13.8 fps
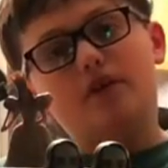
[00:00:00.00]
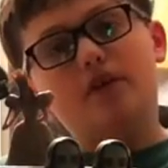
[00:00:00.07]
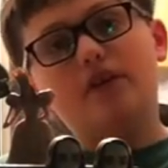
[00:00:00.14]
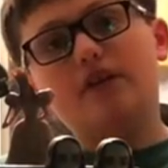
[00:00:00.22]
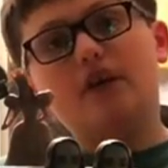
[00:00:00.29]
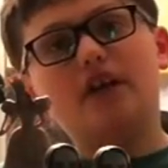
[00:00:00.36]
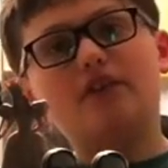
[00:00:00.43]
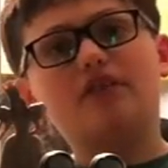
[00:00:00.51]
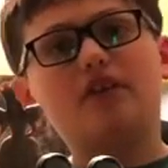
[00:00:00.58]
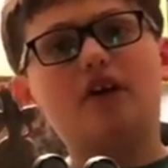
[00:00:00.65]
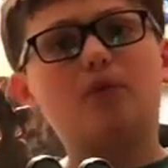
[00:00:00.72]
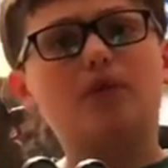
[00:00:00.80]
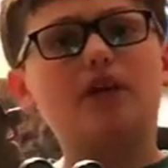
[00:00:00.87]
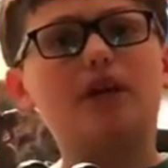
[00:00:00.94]
That's
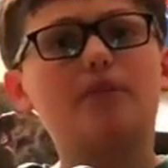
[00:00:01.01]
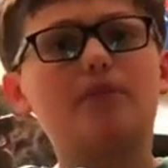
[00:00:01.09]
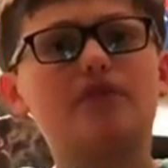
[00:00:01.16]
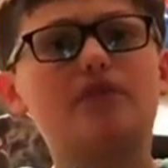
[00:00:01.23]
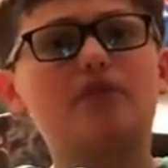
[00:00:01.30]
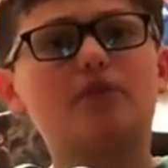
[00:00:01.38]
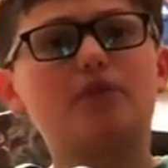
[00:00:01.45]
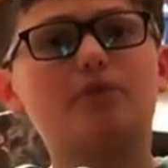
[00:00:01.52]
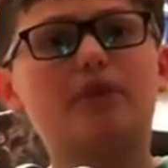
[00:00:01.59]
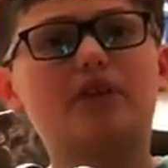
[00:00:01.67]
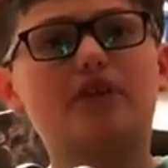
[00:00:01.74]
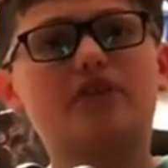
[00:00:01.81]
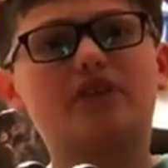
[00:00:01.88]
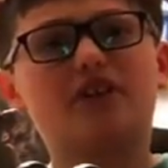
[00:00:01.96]
not one episode, but
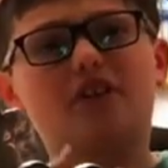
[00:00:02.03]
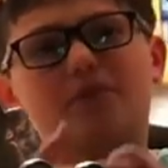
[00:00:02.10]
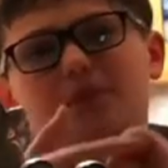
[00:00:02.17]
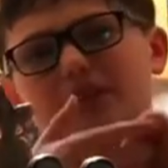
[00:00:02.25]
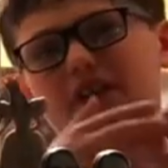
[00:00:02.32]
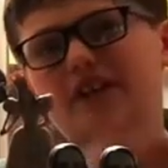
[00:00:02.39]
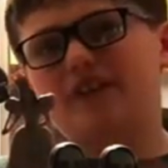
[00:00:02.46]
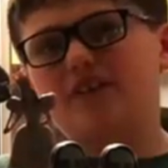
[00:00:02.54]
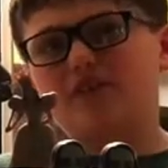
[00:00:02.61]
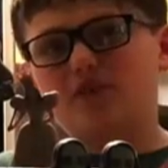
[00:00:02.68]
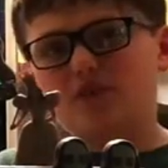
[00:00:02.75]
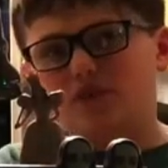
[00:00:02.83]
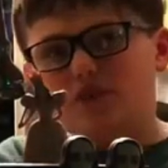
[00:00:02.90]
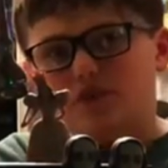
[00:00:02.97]
it's going to be like a
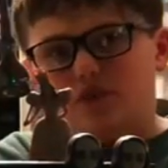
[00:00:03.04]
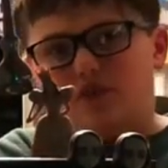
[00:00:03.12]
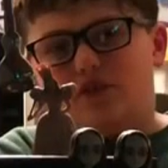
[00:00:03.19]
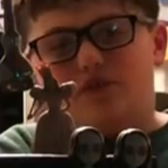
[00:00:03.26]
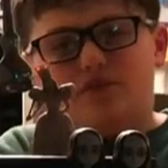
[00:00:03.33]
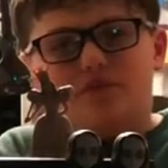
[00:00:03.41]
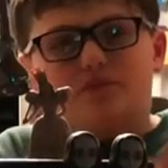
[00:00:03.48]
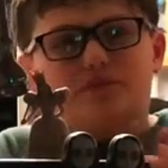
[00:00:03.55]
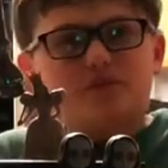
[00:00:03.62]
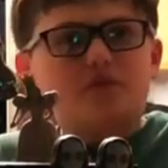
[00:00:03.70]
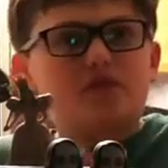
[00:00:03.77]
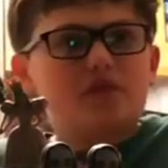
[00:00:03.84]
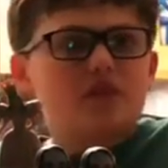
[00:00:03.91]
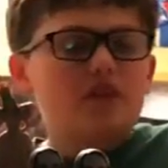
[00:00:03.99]
whole...
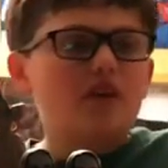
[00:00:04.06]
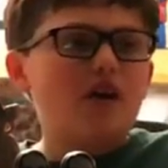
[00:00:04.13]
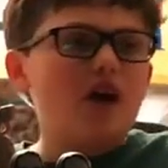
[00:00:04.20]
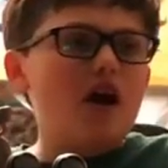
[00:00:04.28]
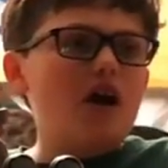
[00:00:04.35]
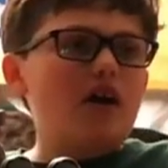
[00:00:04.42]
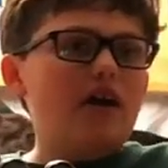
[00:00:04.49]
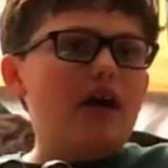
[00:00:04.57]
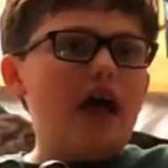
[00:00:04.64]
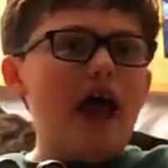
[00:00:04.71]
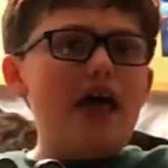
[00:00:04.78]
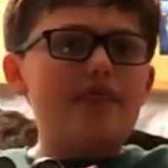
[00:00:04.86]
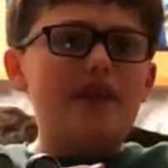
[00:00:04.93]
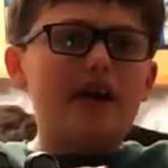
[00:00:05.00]

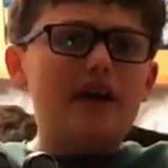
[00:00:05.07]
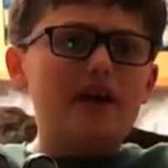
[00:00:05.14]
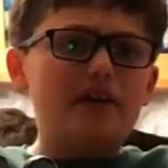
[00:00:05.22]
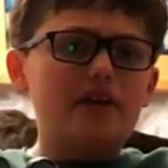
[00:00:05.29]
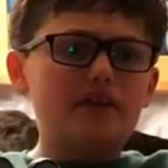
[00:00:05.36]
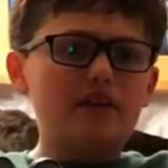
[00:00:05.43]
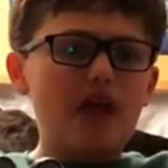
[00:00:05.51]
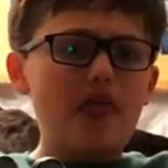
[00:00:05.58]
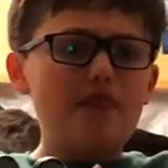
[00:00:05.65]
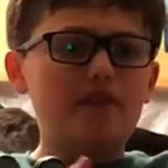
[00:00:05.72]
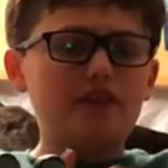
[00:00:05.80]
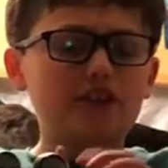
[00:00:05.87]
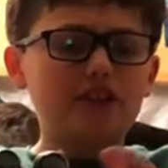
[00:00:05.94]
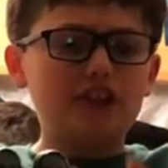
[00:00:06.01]
And then
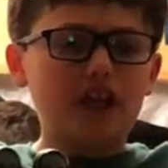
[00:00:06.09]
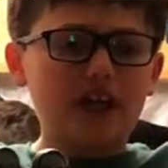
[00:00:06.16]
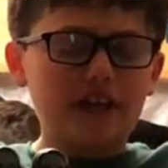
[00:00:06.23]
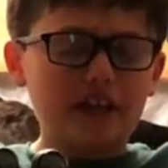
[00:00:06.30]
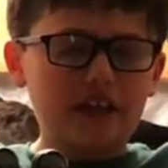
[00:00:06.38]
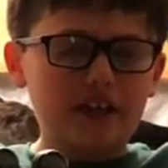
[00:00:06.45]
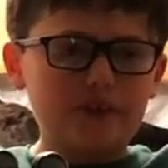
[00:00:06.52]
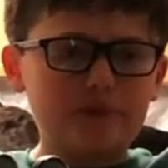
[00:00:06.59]
The Shining.